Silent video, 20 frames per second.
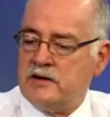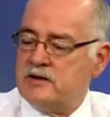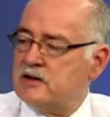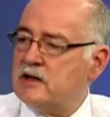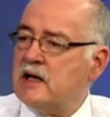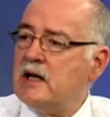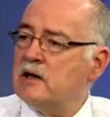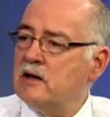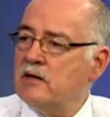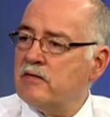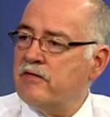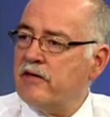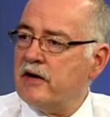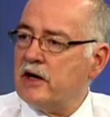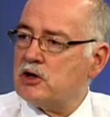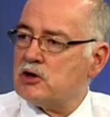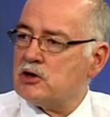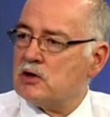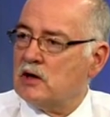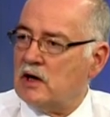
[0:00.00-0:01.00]
a skin
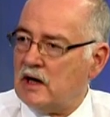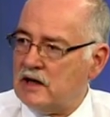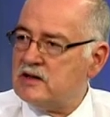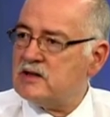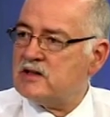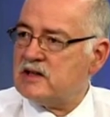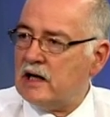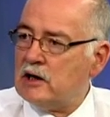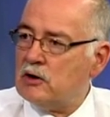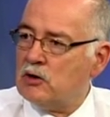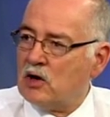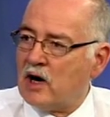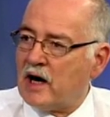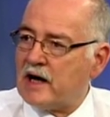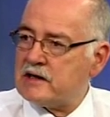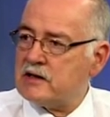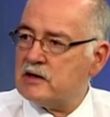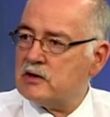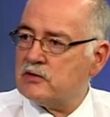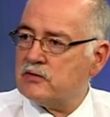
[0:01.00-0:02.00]
infection, a
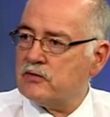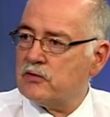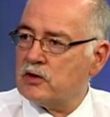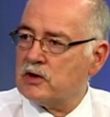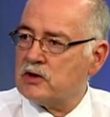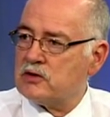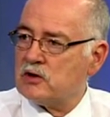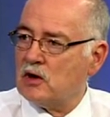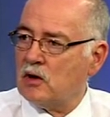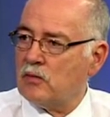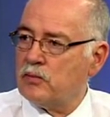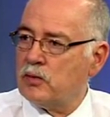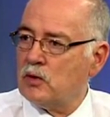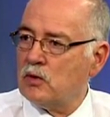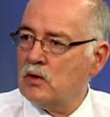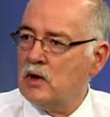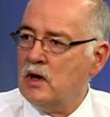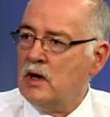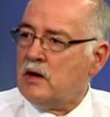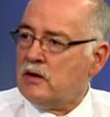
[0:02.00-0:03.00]
cellulitis, for
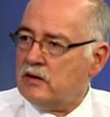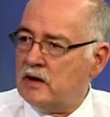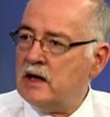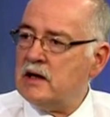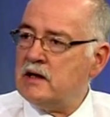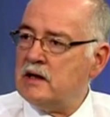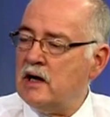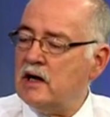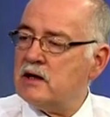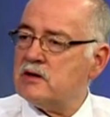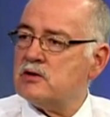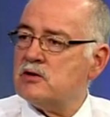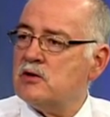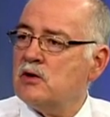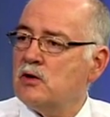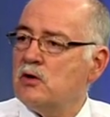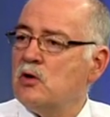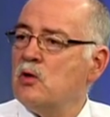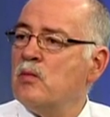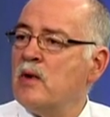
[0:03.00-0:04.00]
example, then
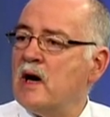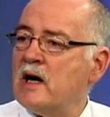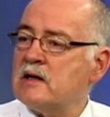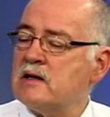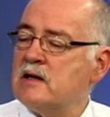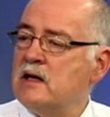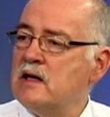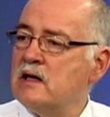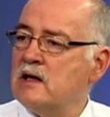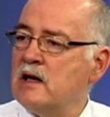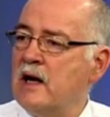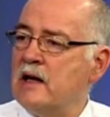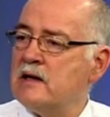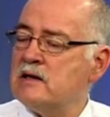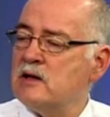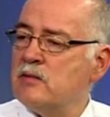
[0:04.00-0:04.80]
yes, you might need an